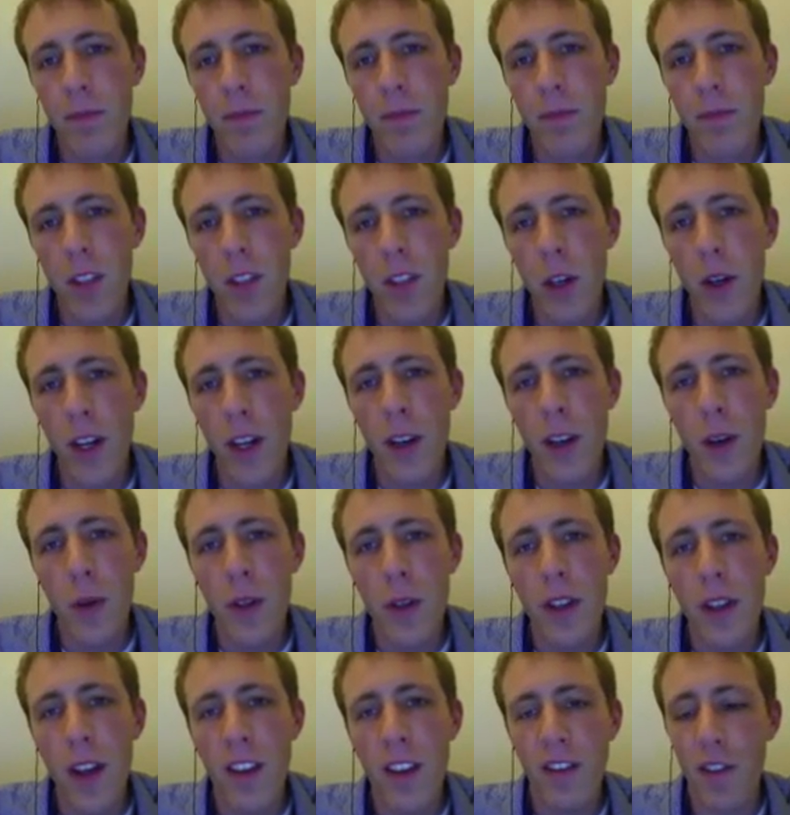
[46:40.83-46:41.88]

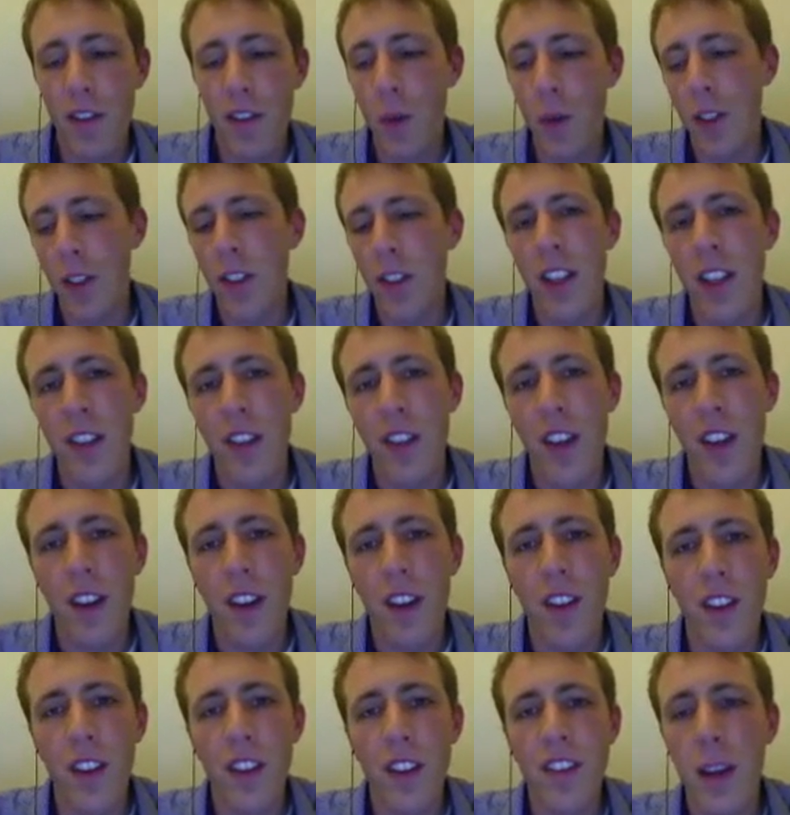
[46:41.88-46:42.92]
I've noticed that the
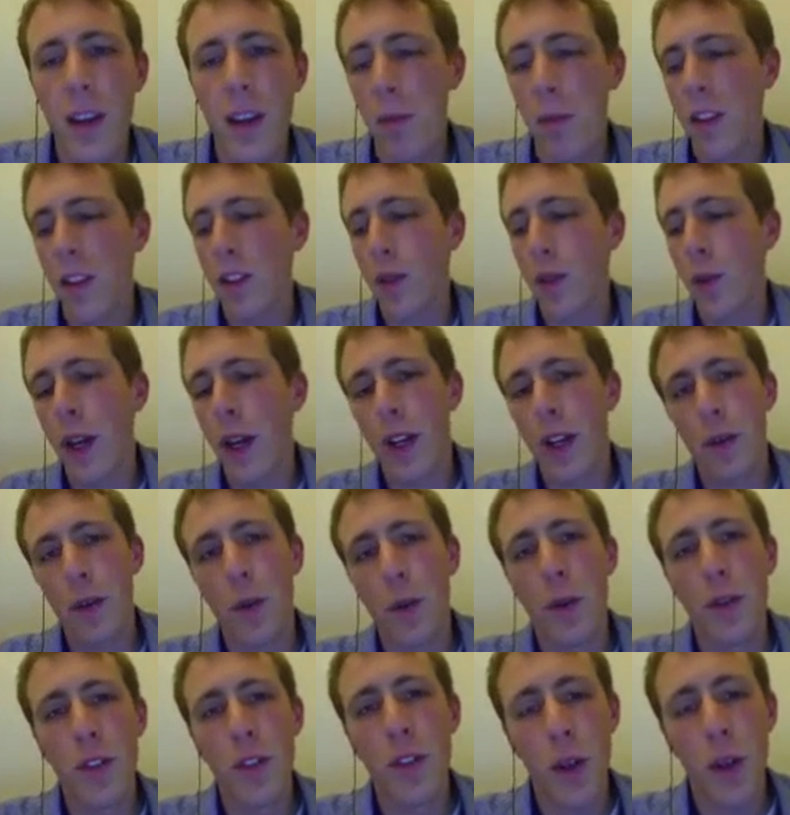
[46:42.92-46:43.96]
template is quite
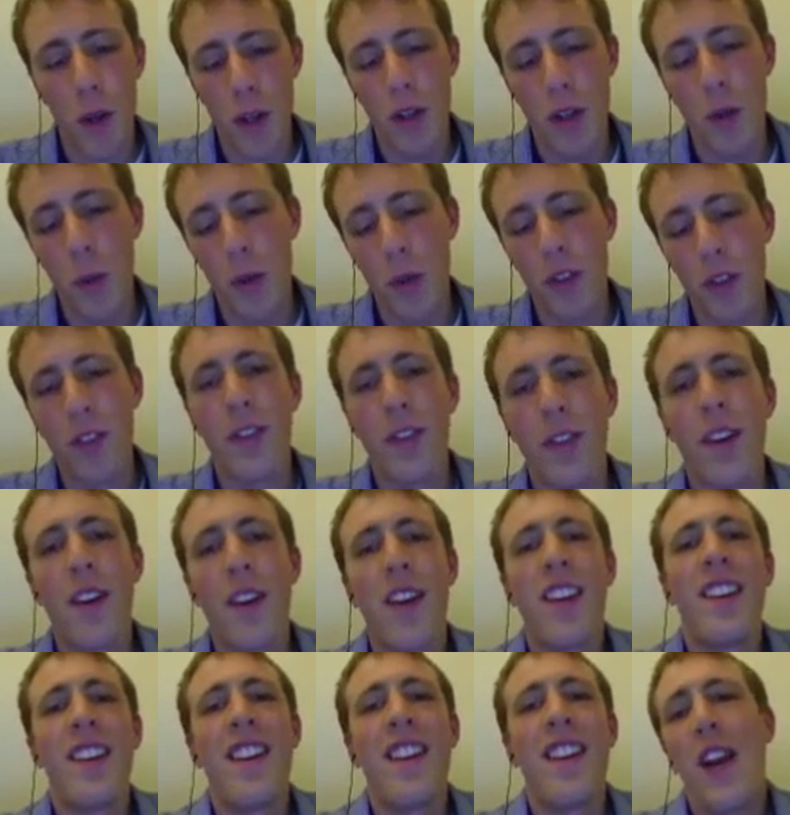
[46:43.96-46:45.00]
old, so it uses a very
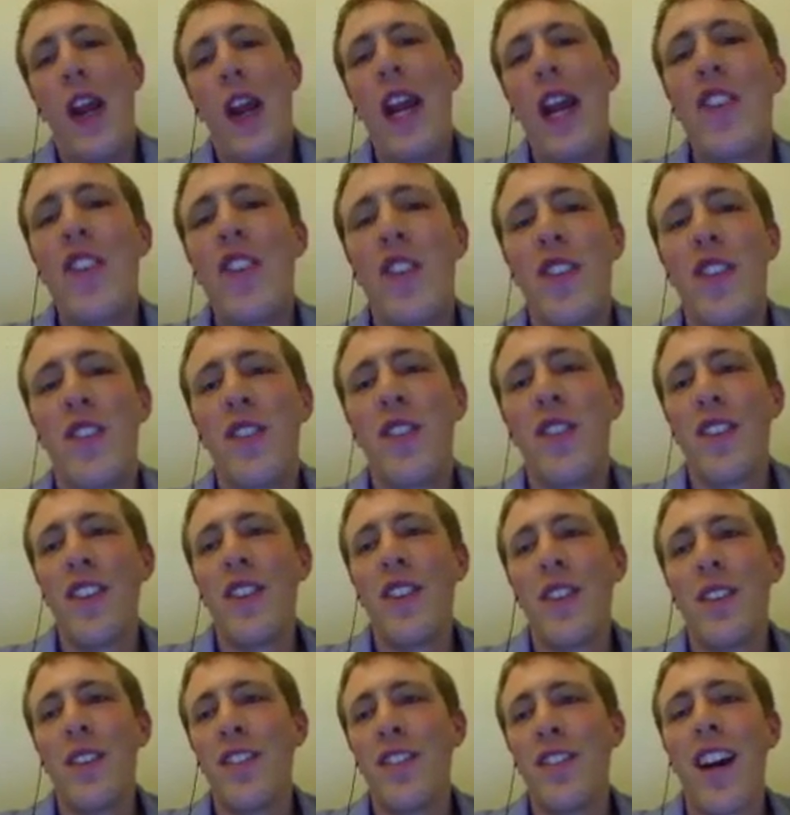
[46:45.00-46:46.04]
ancient
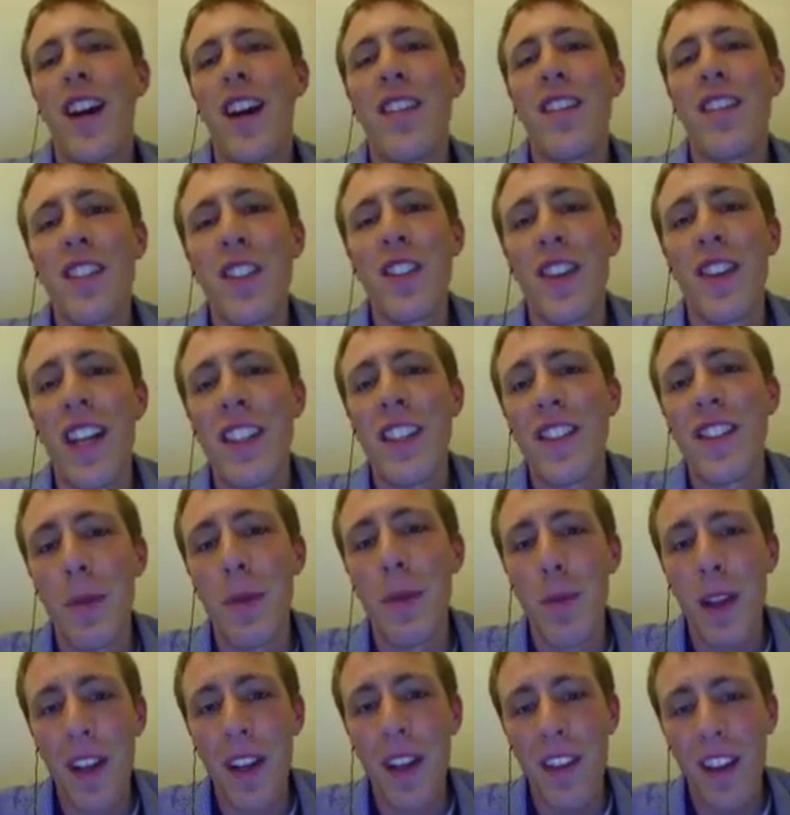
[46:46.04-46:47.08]
version of Java. So let's
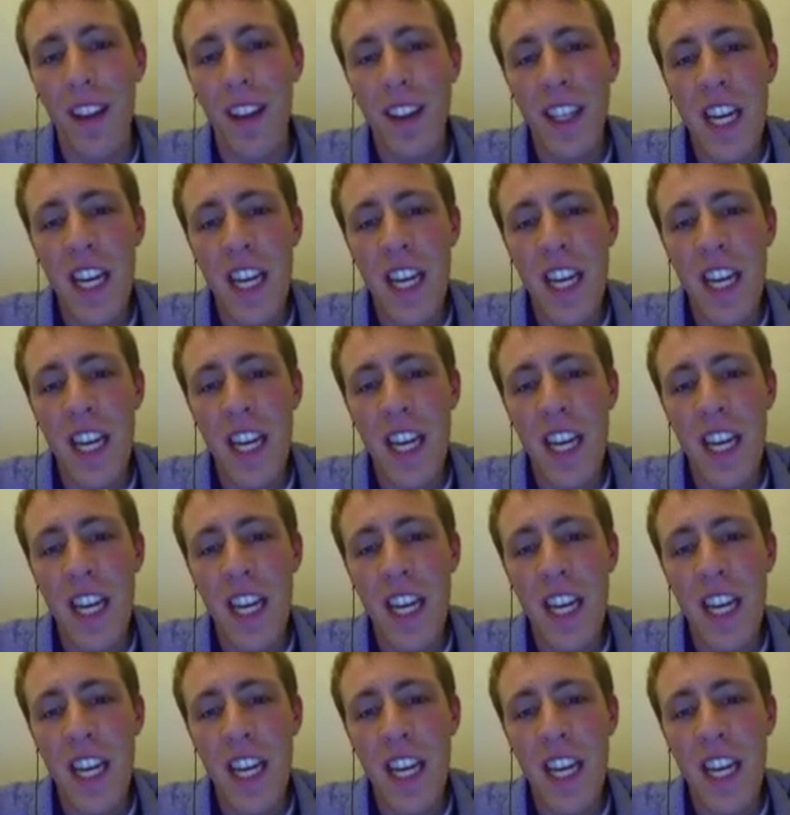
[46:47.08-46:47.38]
update that.